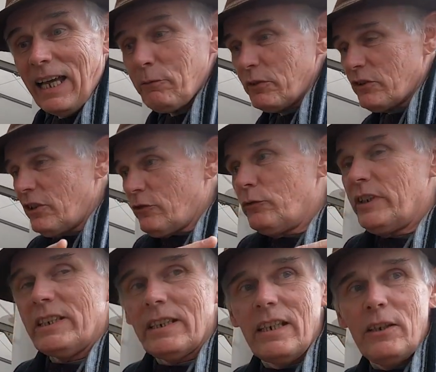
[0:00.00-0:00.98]
I was just
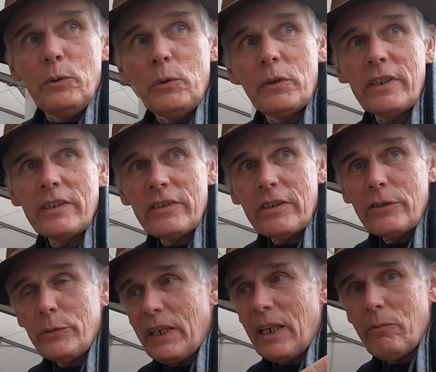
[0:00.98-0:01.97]
reading a notice
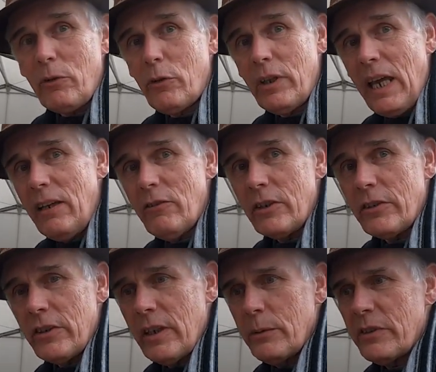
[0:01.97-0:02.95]
as we came through the
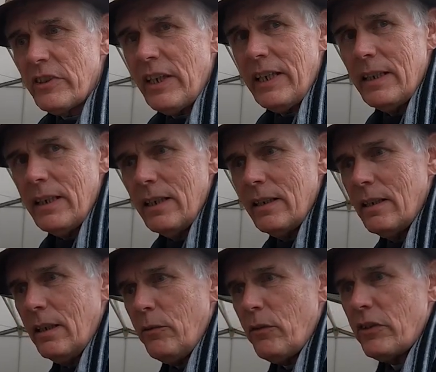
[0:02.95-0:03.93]
entrance, and they were saying
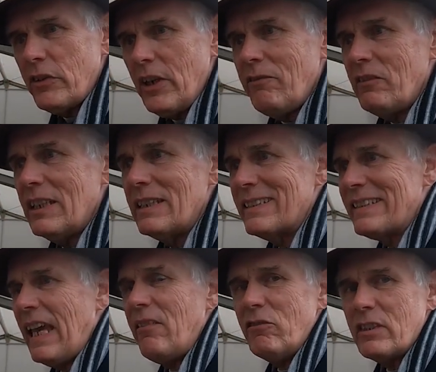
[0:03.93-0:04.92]
in the
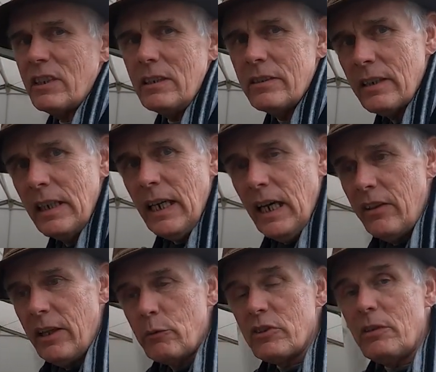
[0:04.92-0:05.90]
1770s
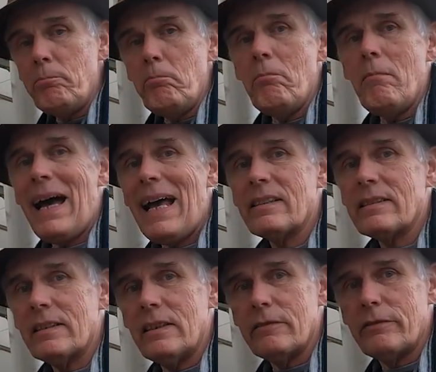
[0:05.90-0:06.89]
there was a
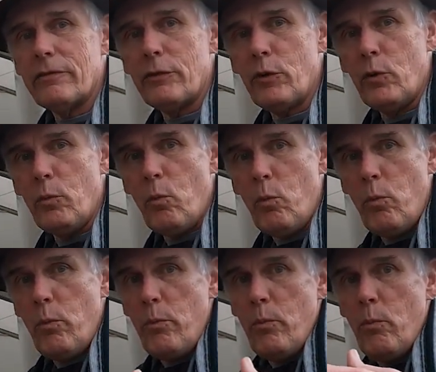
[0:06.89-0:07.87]
massive
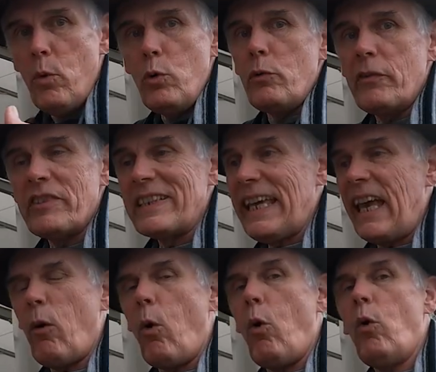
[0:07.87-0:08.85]
move to
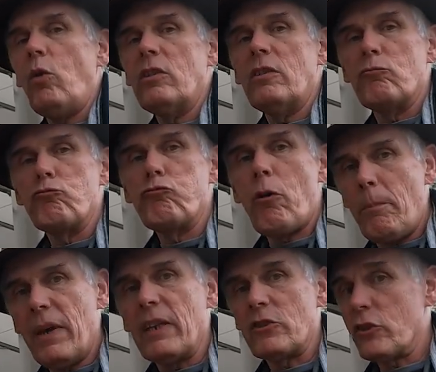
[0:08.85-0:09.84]
get all the
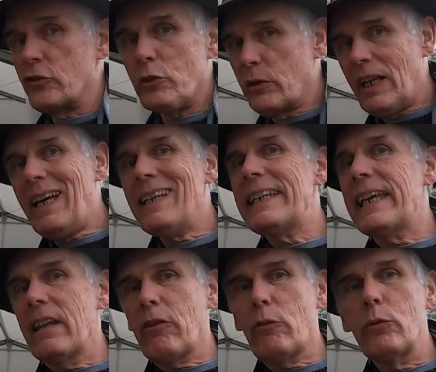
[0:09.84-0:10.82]
rubbish, because you could hardly
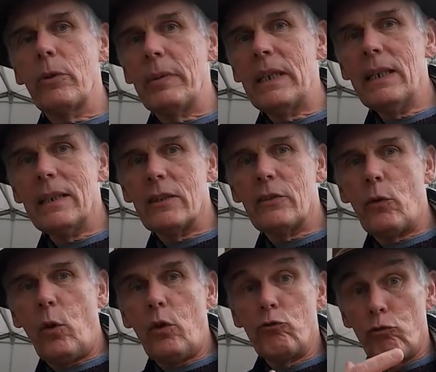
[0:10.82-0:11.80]
get through the buildings
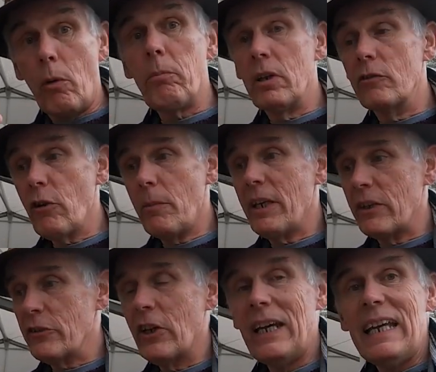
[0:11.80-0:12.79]
for all the rubble and
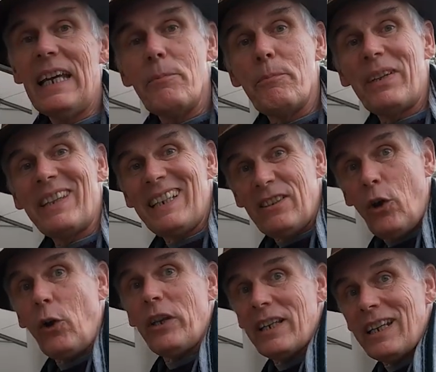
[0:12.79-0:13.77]
rubbish, but they
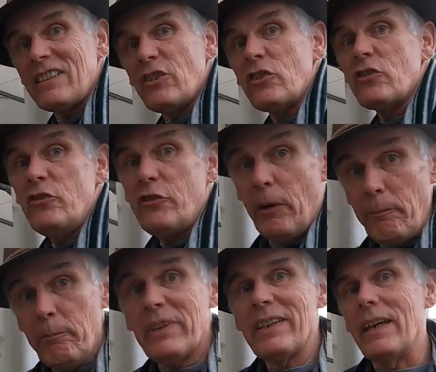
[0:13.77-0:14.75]
took it and just
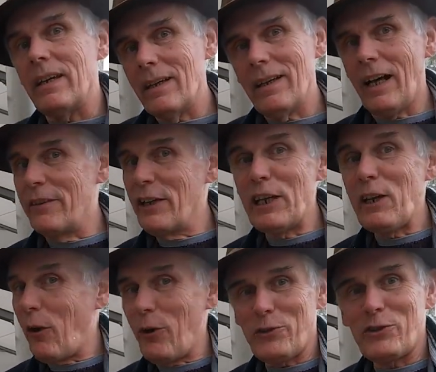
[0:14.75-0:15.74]
dumped it, and they
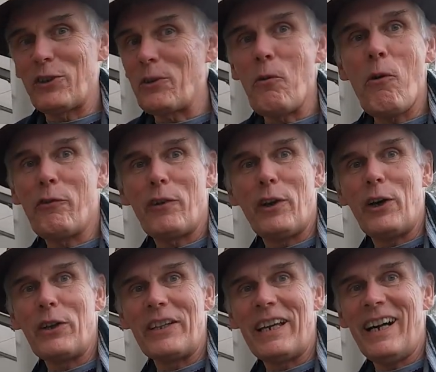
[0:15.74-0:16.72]
lost an awful
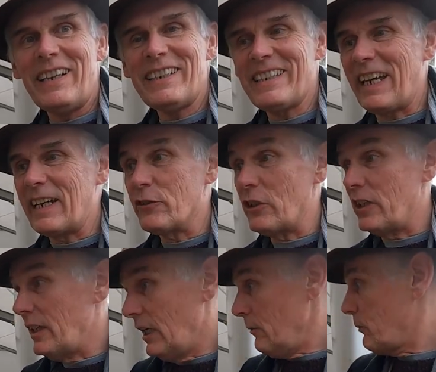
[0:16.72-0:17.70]
lot of the architecture.
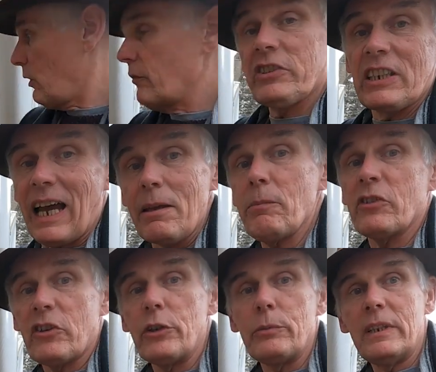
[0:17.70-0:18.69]
But obviously I'm
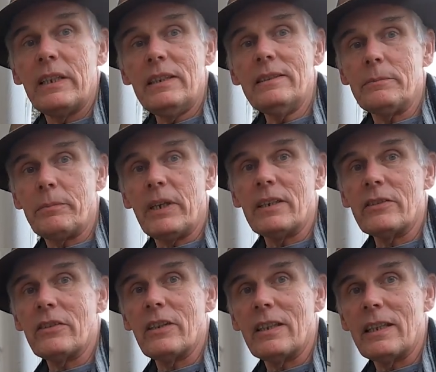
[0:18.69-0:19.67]
assuming these are
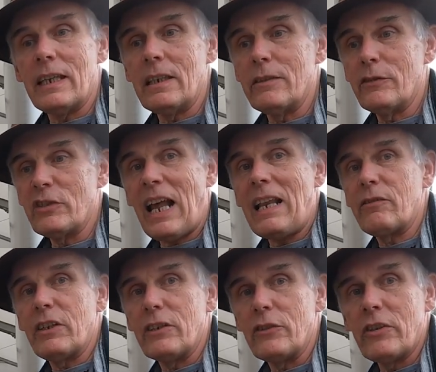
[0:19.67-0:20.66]
bits that they have
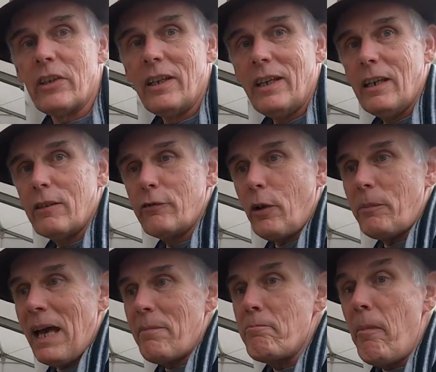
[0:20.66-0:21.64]
salvaged from
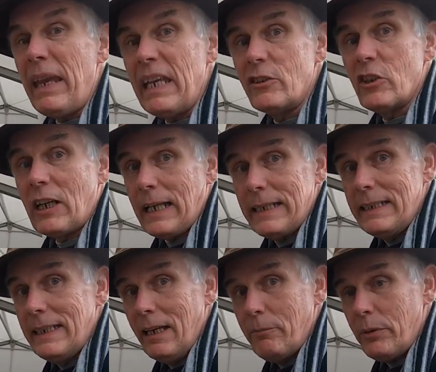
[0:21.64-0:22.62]
that major
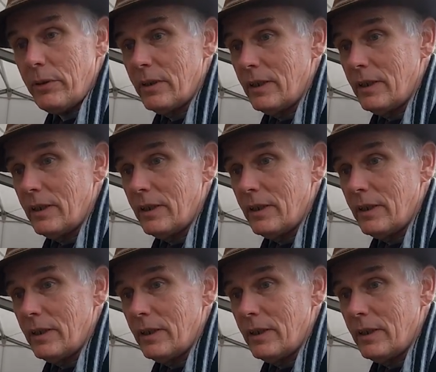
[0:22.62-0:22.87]
cleanup.